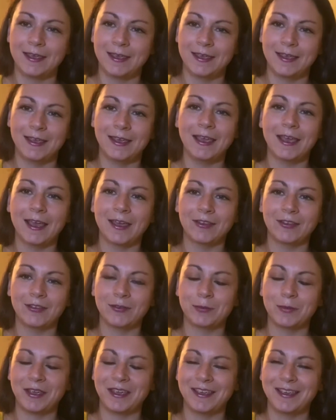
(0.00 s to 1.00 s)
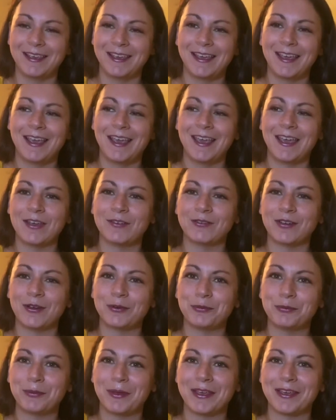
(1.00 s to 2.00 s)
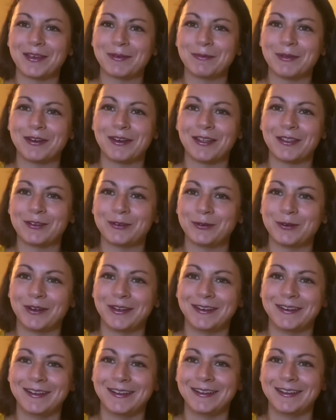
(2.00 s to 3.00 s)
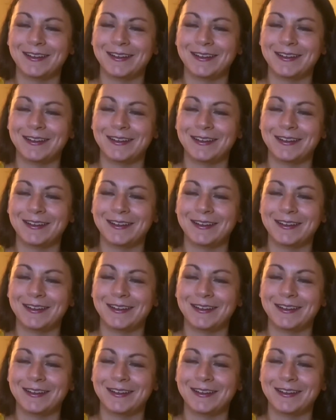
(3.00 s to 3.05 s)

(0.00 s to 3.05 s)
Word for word: he asked me if I would make him another one,